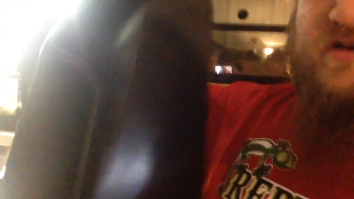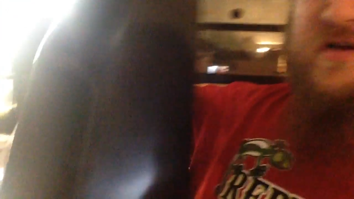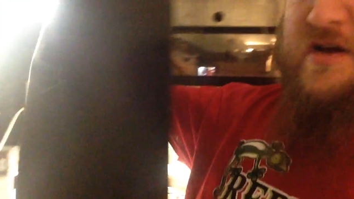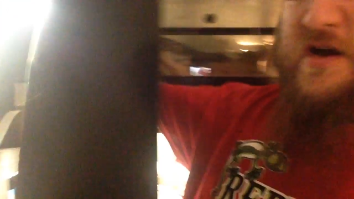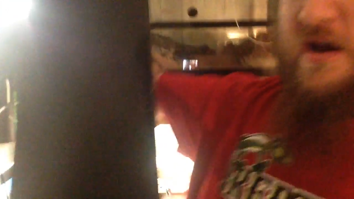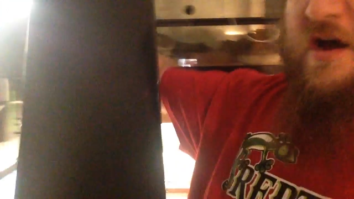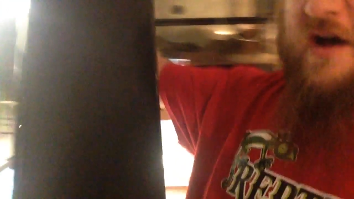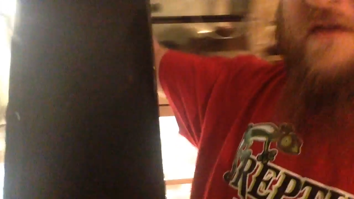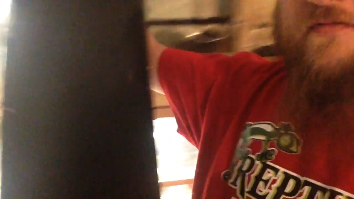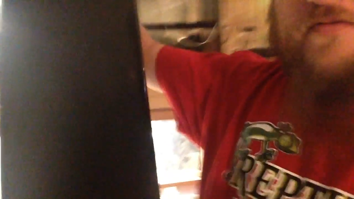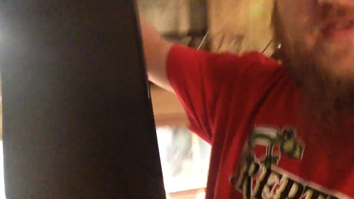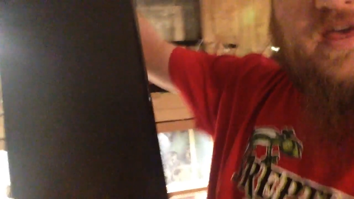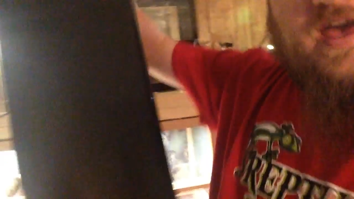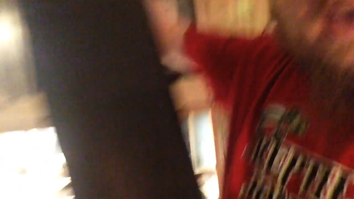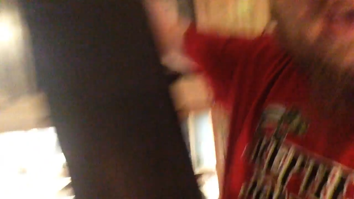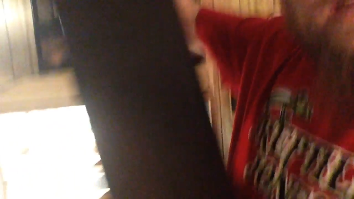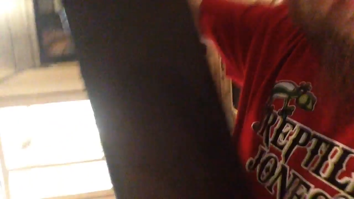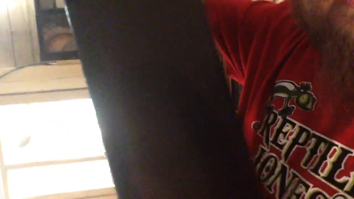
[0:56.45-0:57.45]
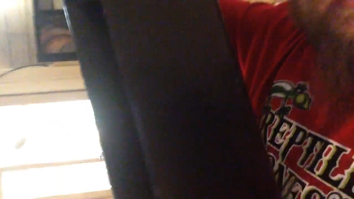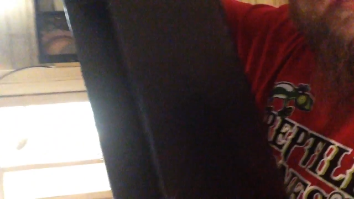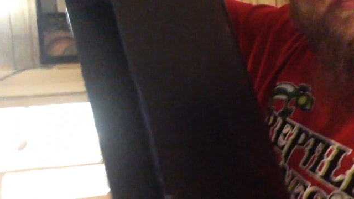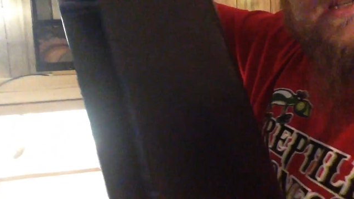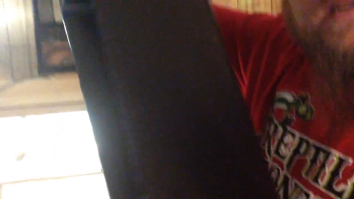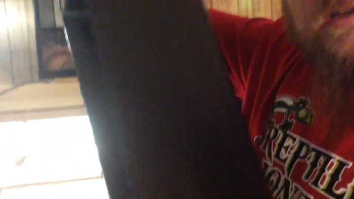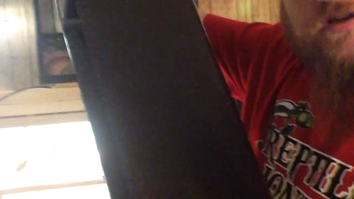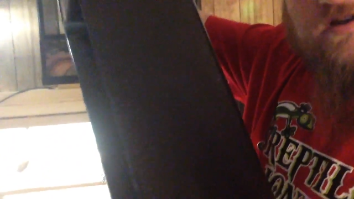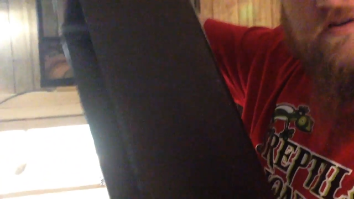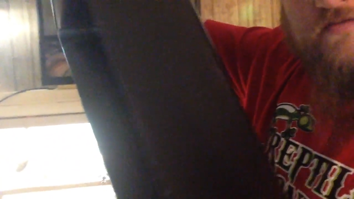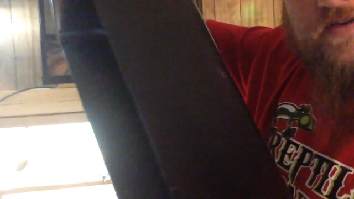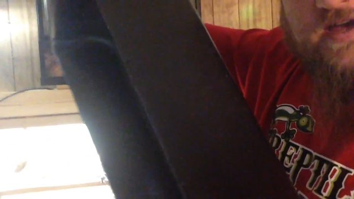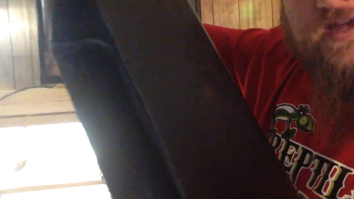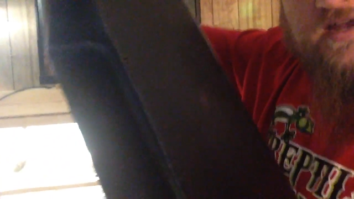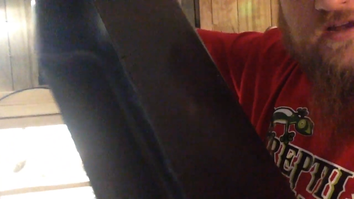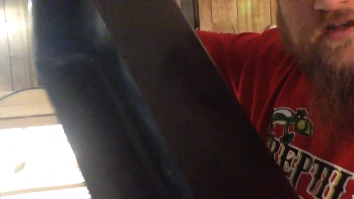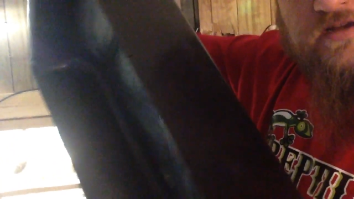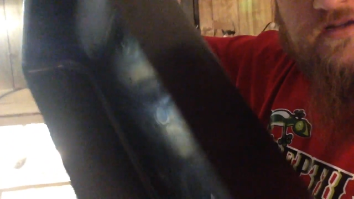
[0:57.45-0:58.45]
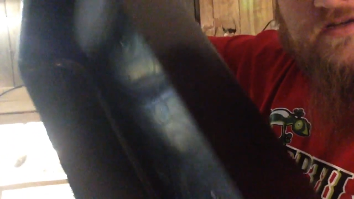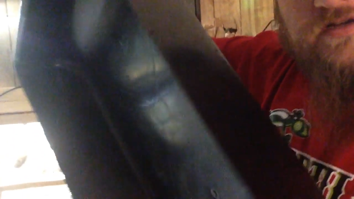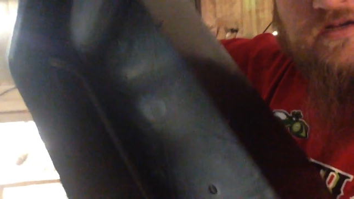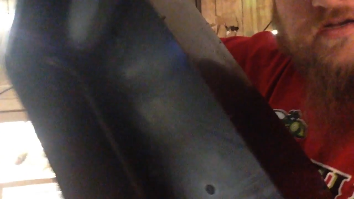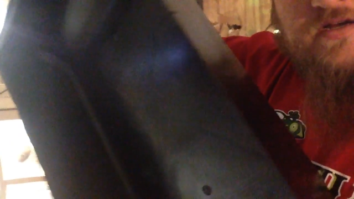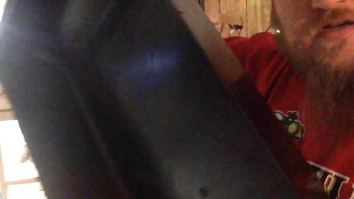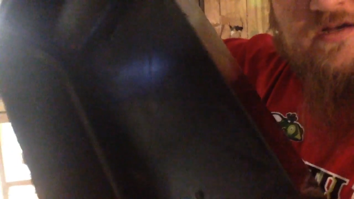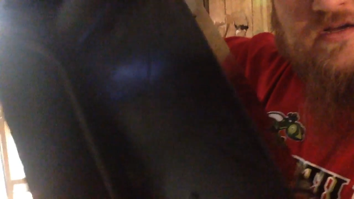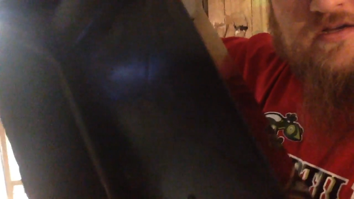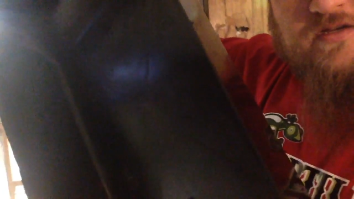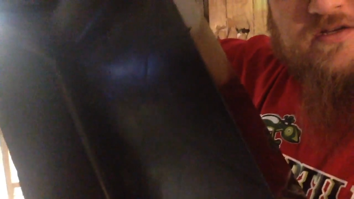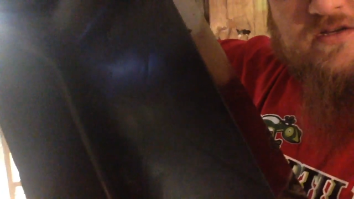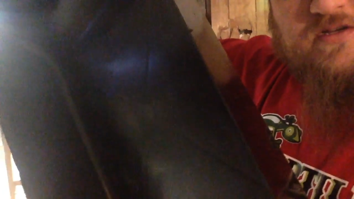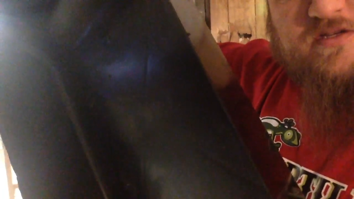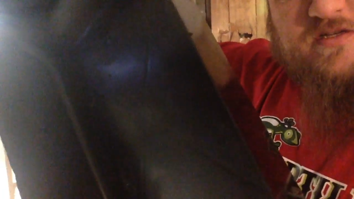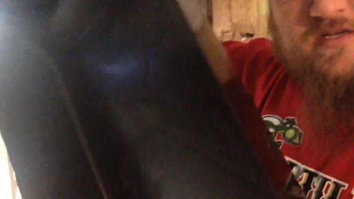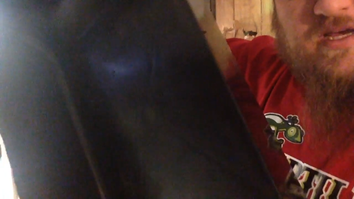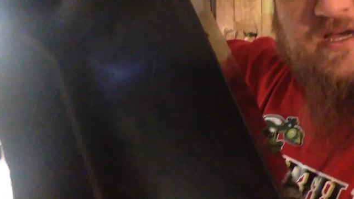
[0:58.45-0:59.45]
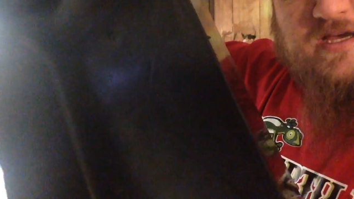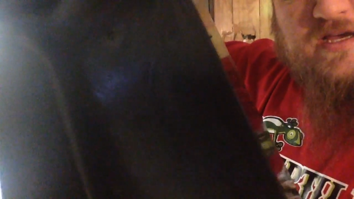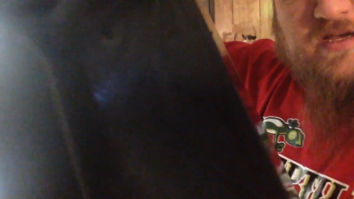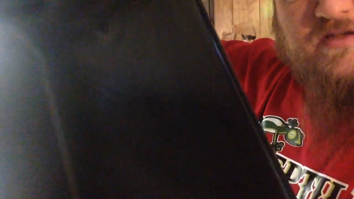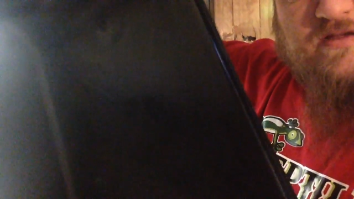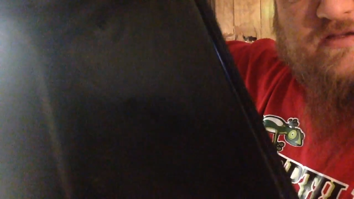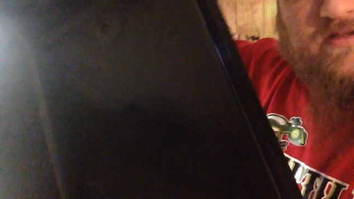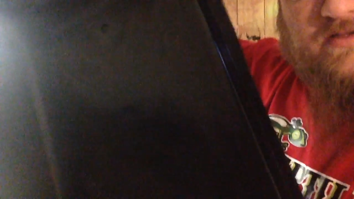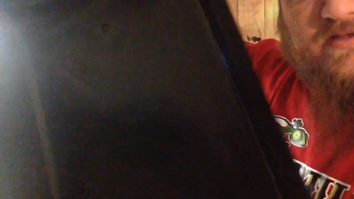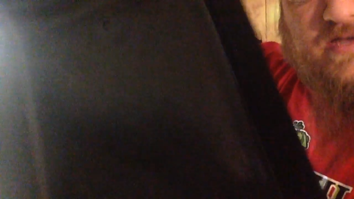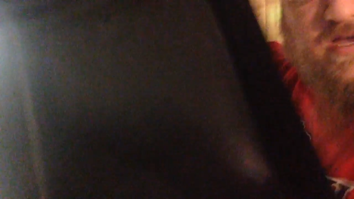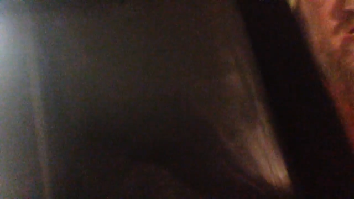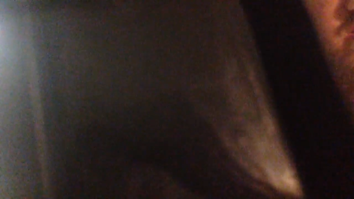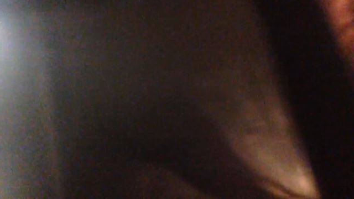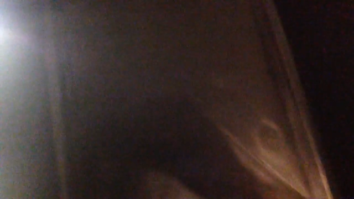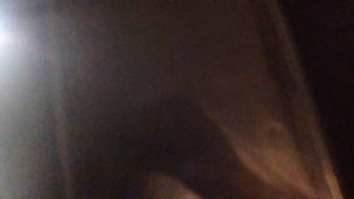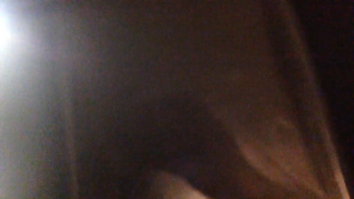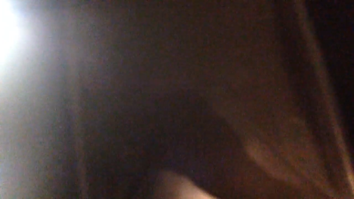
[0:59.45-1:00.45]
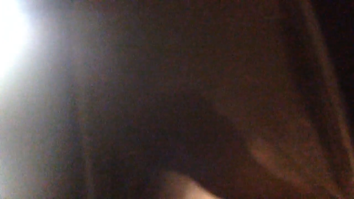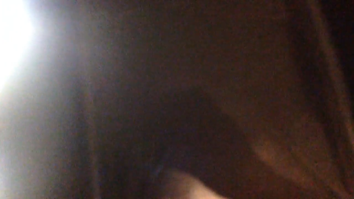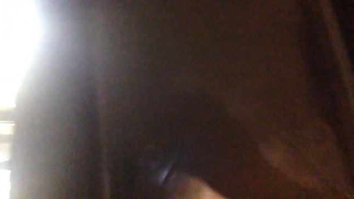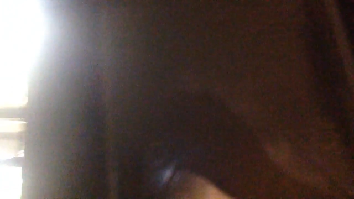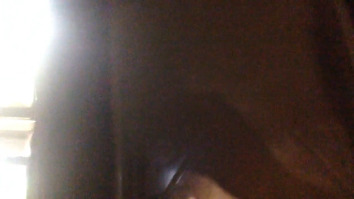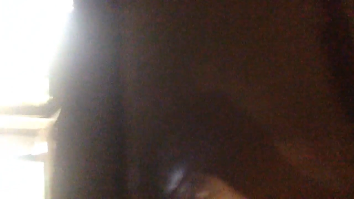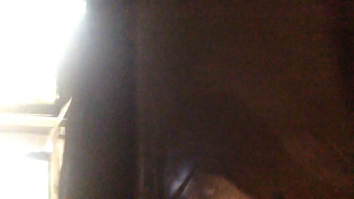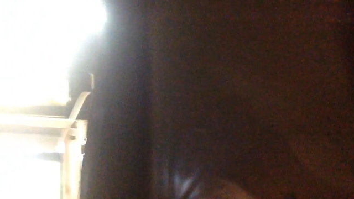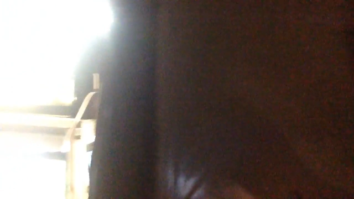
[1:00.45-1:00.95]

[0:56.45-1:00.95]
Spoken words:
No face is visible, so there are no lips to read.